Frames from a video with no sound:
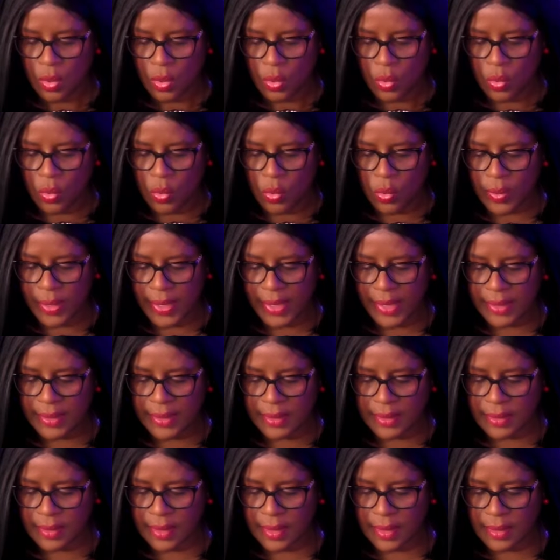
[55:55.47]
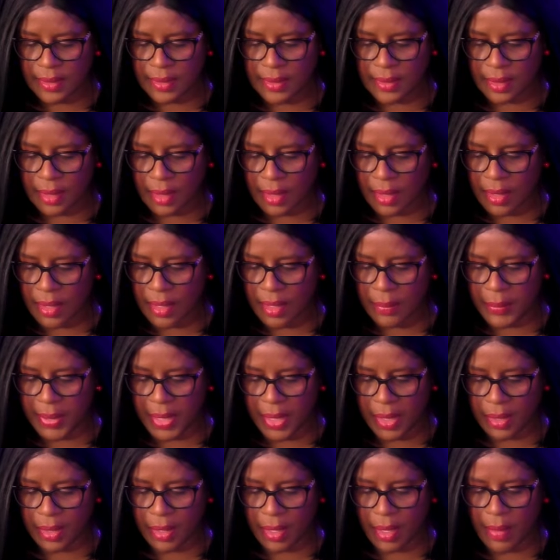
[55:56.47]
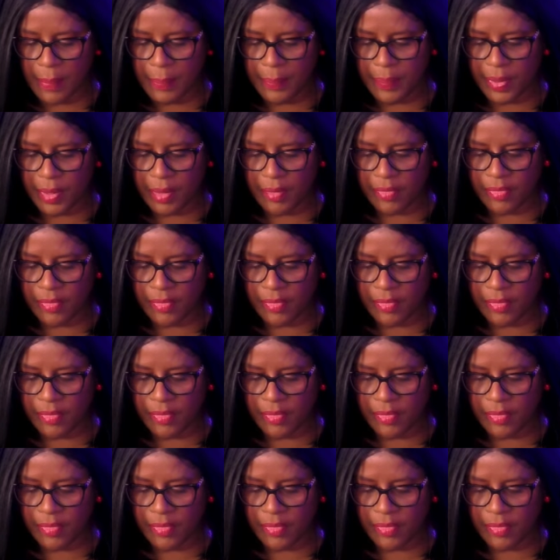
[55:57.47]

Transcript: Who is this coming up